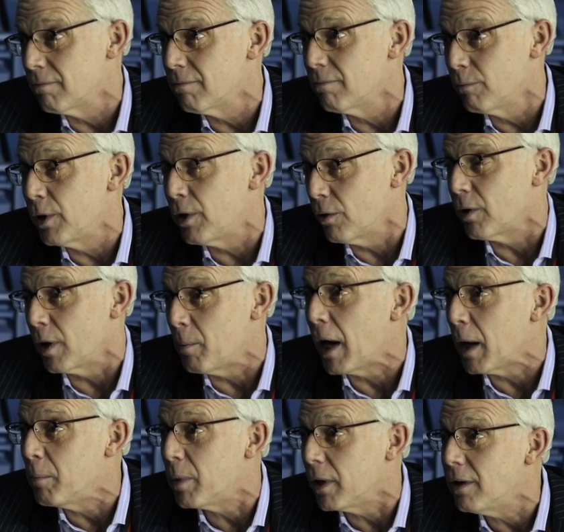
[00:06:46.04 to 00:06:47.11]
we thought it
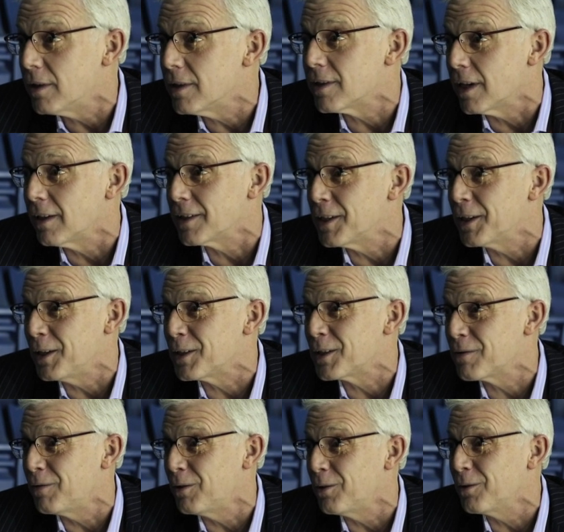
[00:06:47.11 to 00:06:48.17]
might be, to sell tickets
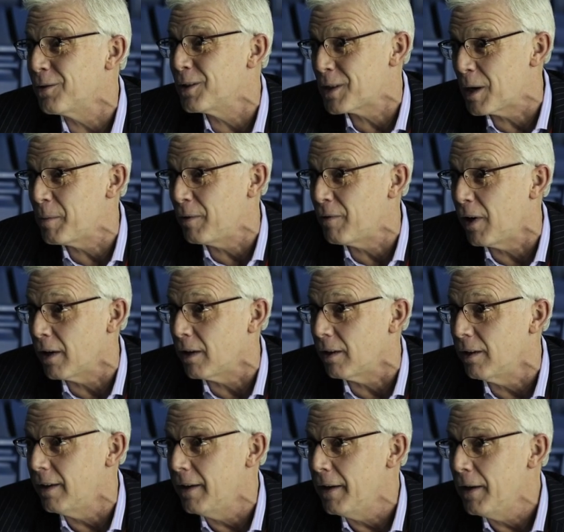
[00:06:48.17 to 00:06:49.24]
for the semi-final.
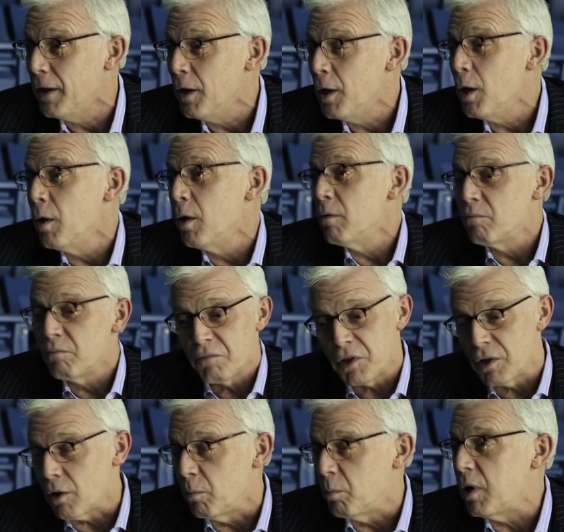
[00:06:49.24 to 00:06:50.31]
She
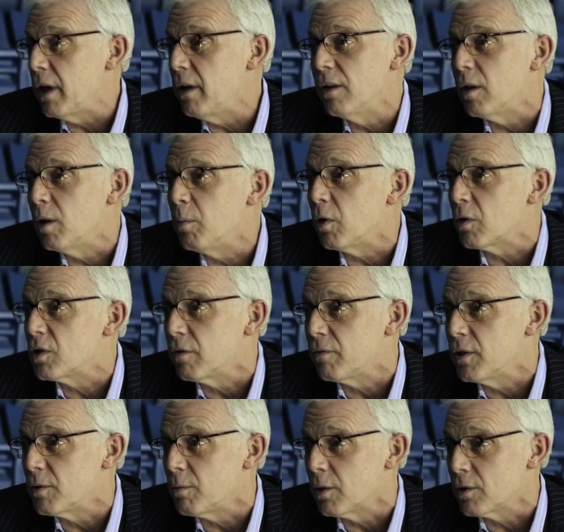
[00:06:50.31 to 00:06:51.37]
complained that the box
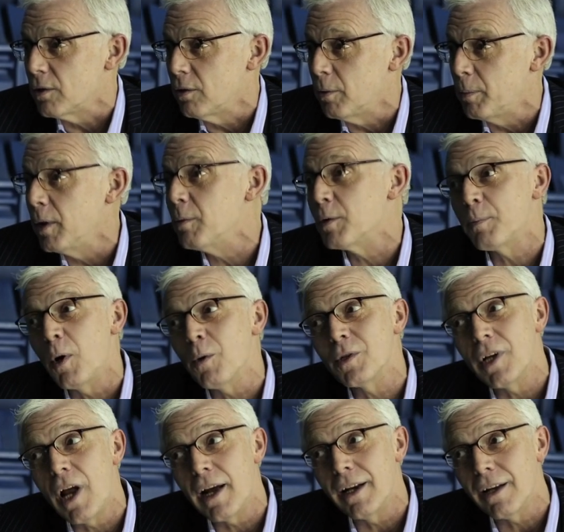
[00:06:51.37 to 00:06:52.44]
office wasn't open. It was post
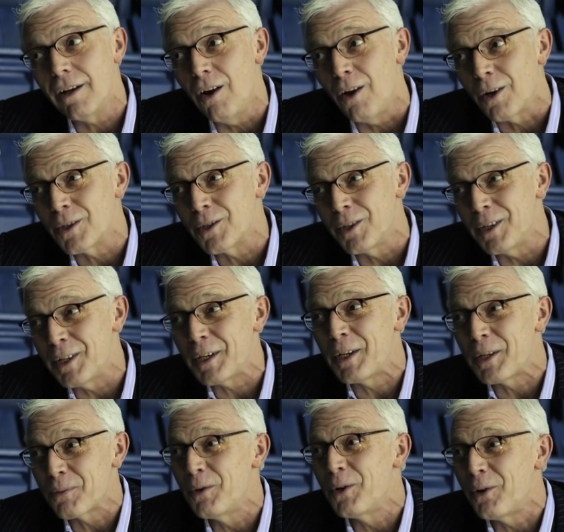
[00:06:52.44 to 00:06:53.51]
9 o'clock, so the
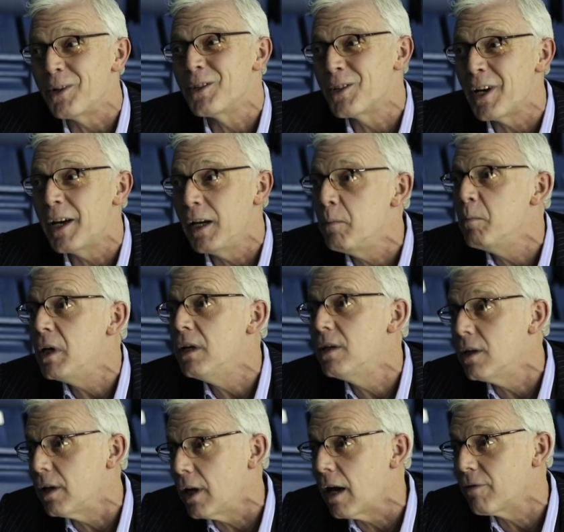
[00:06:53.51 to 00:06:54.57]
tickets were on sale
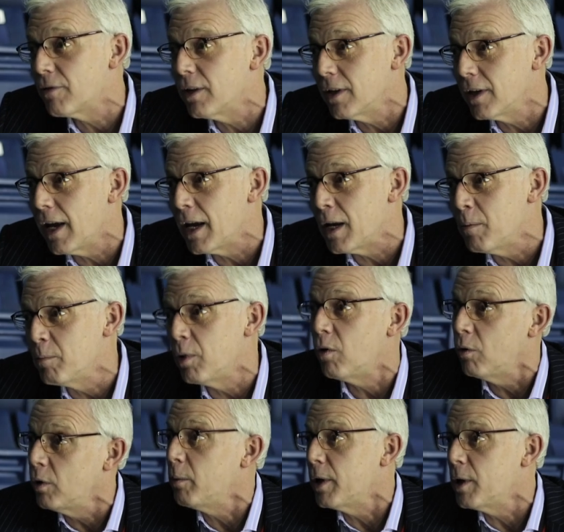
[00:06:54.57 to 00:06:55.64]
immediately after the game, but
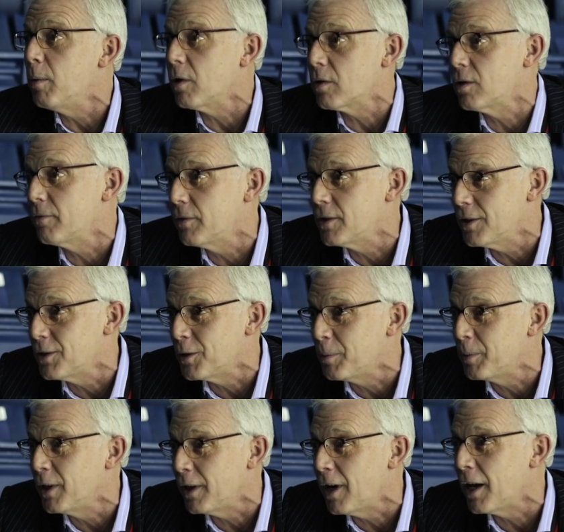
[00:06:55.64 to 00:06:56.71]
only when the box office is
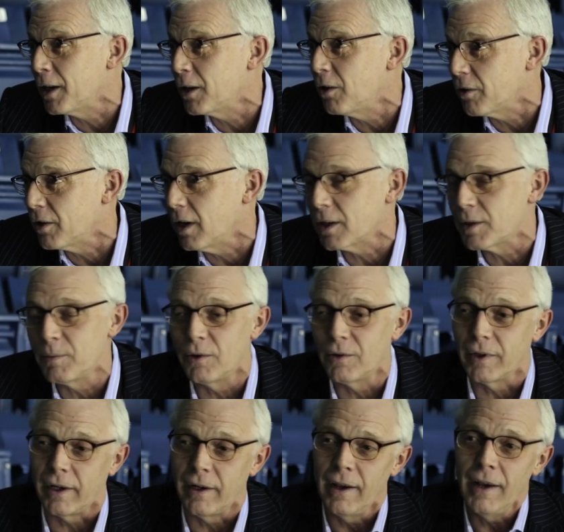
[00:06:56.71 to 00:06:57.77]
open at 9 o'clock the next
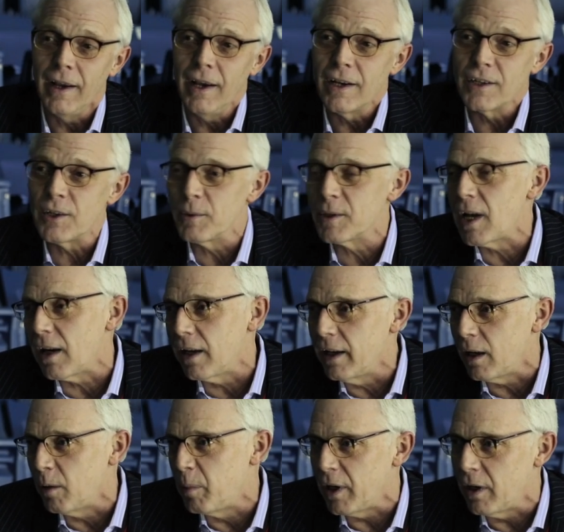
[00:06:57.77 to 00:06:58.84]
morning. So there was that
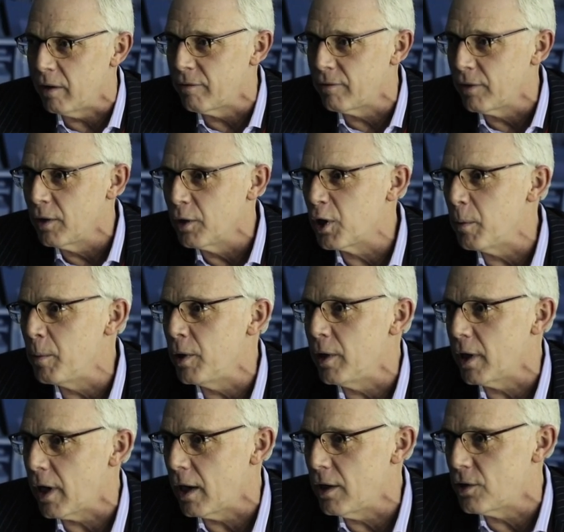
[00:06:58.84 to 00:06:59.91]
little bit of
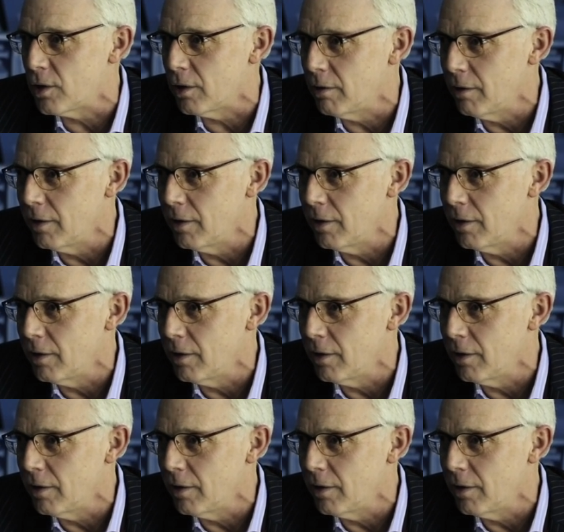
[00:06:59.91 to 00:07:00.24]
communication,